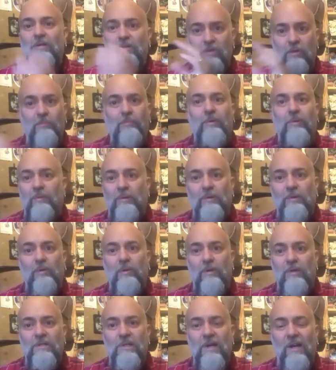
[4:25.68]
some people
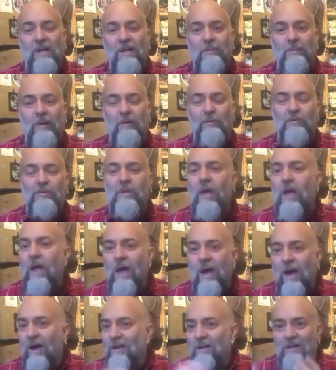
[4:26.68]
doing tiny amounts,
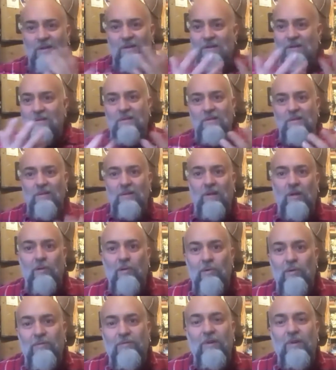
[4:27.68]
and, you know,
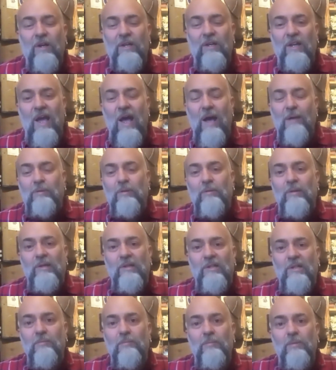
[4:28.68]
finding a happy
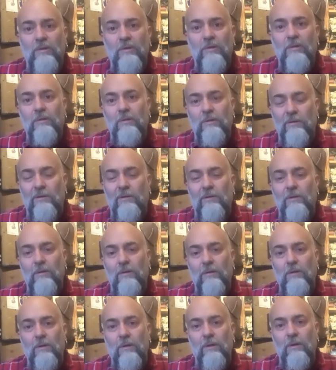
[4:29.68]
medium.
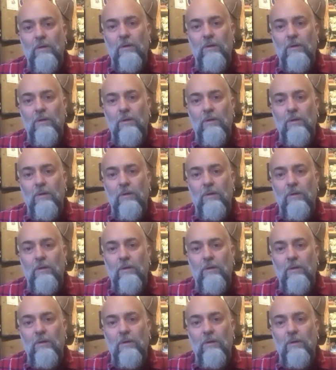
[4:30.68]
That